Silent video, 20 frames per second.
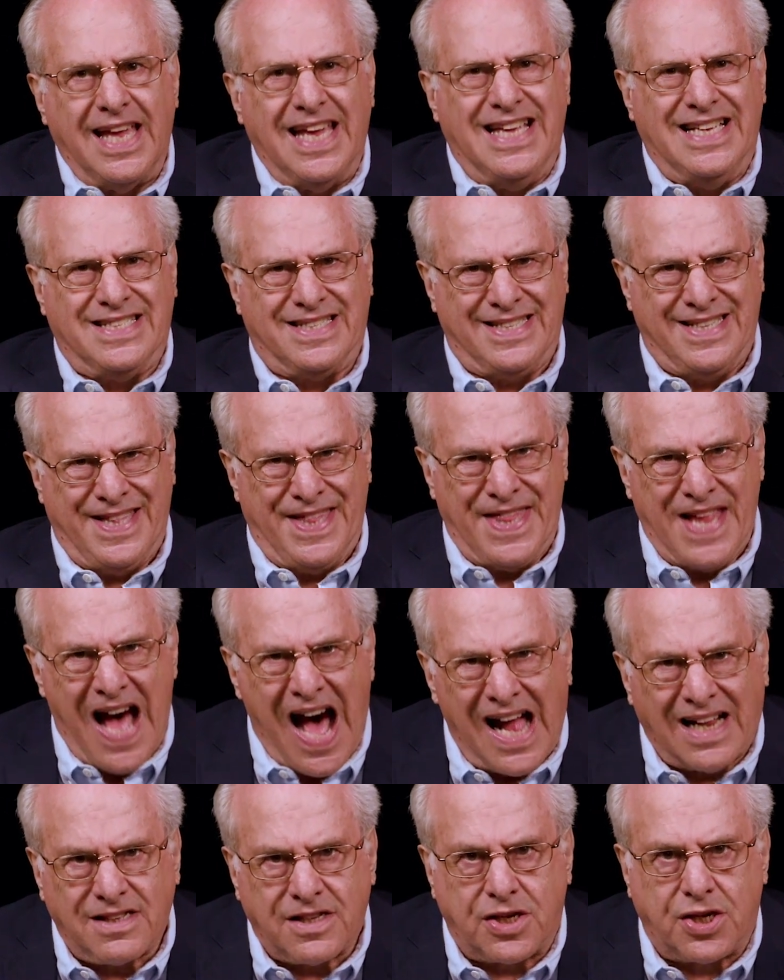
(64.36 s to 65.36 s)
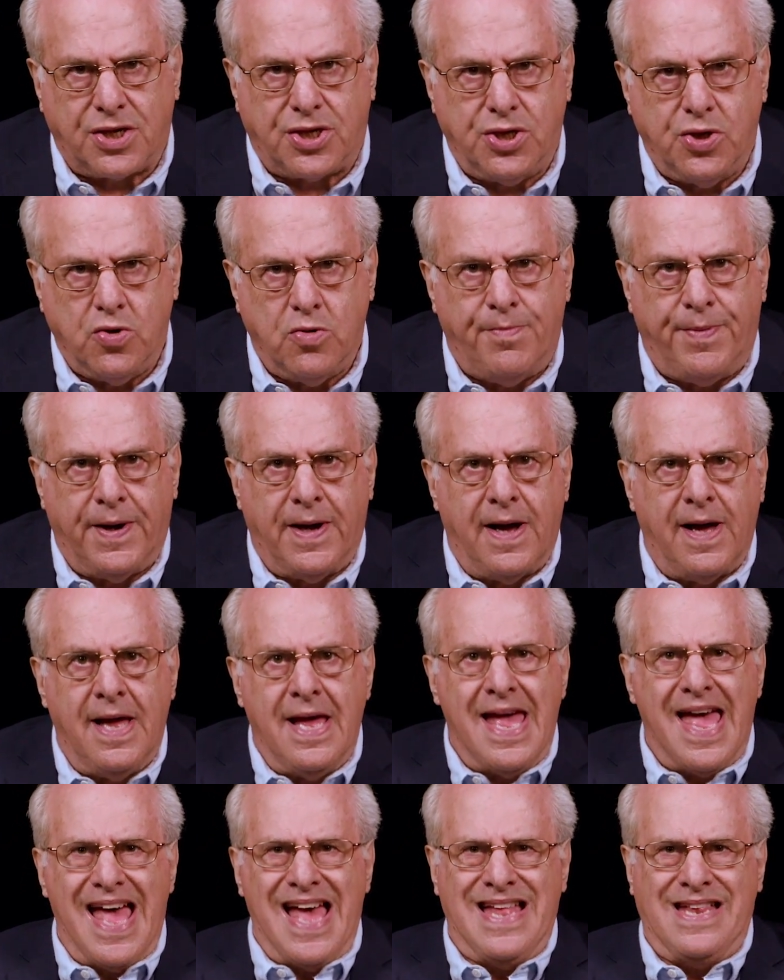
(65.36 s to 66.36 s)
is not Cuba
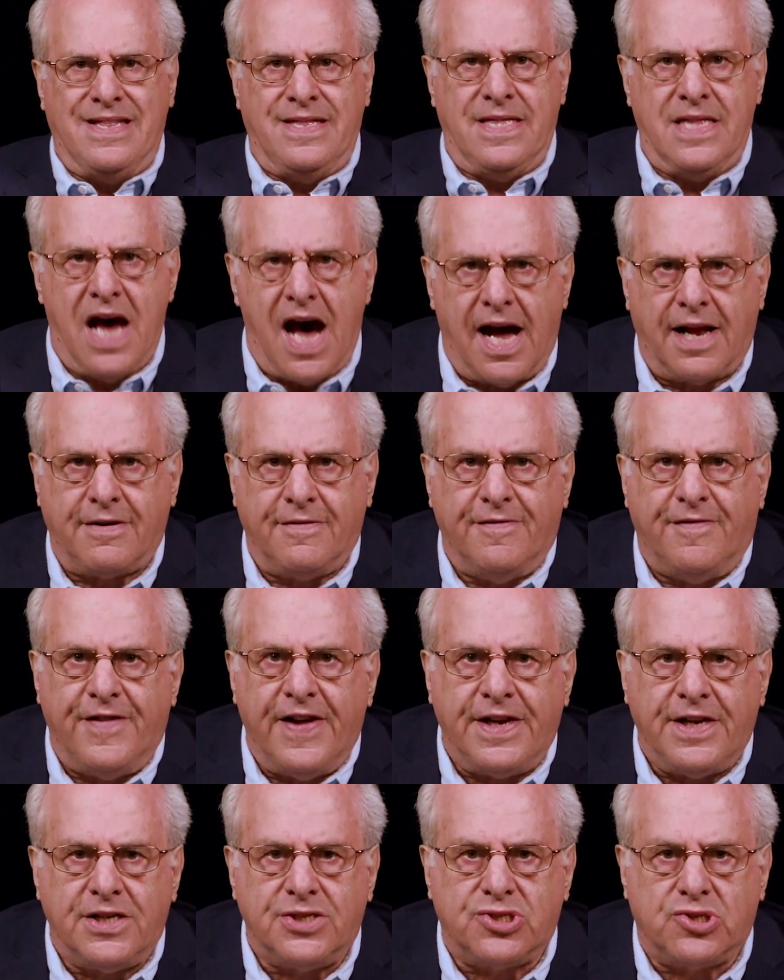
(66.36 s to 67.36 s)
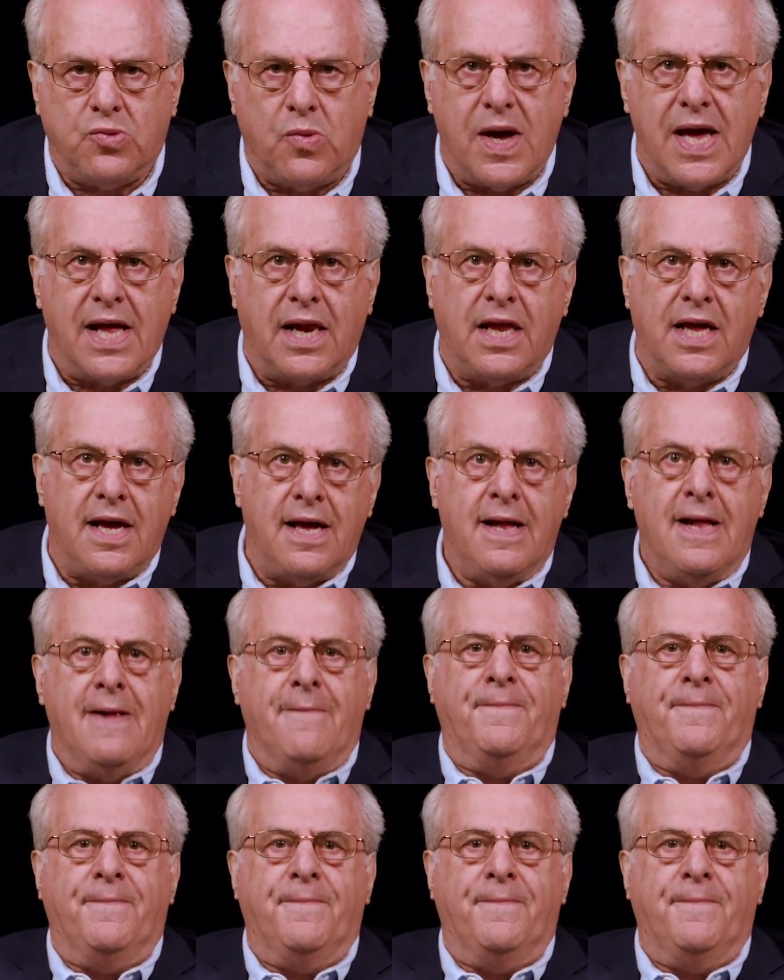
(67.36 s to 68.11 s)
and not Venezuela,